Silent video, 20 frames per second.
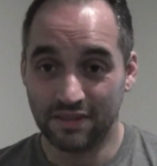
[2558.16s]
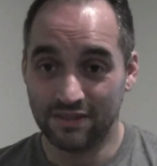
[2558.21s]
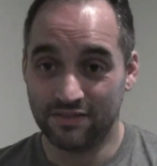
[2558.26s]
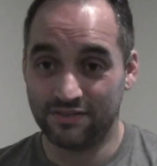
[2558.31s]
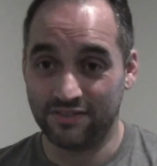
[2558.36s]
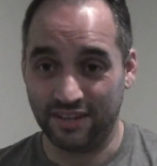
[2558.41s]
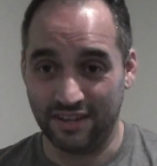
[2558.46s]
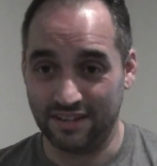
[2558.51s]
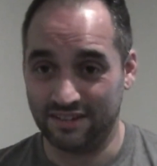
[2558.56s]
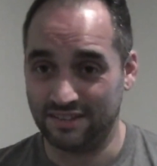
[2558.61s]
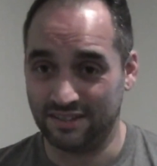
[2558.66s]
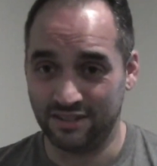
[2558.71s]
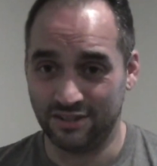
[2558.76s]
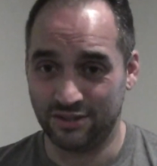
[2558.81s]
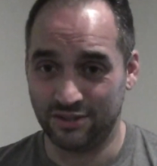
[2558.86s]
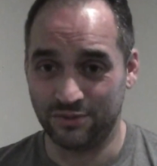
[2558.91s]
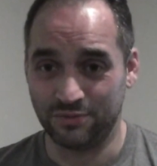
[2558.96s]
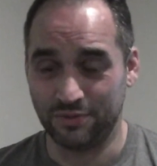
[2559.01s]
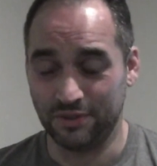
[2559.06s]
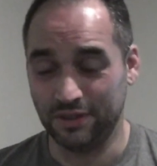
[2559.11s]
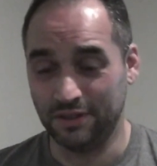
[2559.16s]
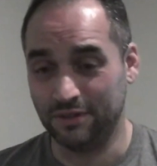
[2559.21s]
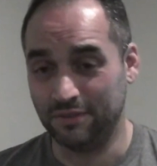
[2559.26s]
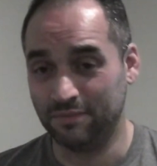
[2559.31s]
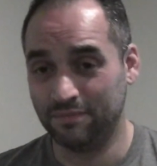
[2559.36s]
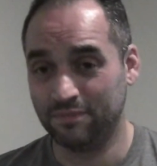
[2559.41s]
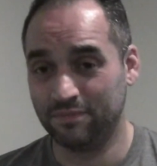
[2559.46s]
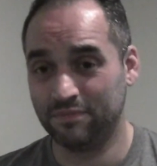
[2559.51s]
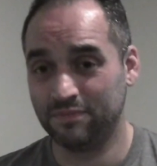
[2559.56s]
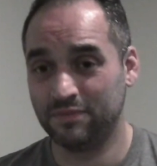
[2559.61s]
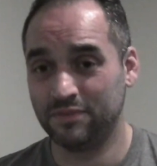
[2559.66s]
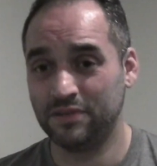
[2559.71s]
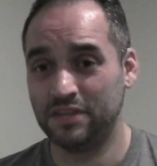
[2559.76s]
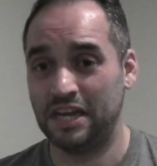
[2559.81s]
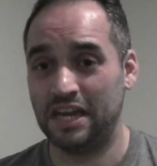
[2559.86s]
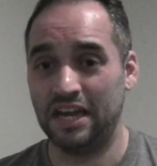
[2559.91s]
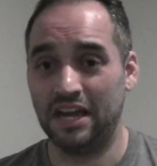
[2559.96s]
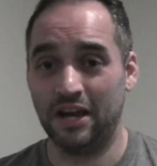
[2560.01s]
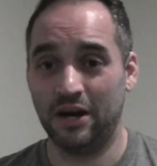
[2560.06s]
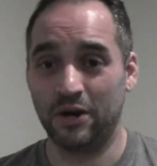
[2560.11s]
Santa isn't real.
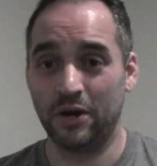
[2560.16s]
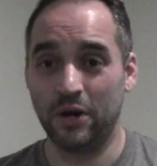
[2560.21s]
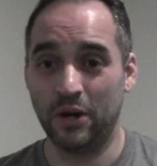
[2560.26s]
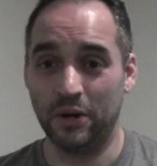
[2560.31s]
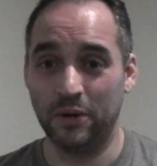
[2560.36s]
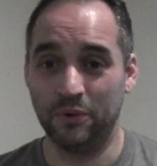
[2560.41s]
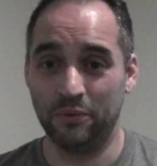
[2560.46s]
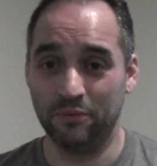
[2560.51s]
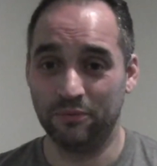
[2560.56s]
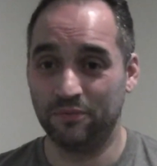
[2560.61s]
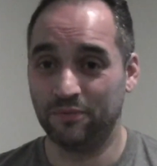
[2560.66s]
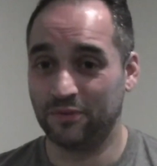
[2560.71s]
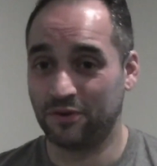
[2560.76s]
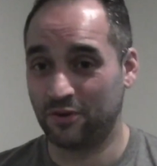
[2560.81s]
Ergo,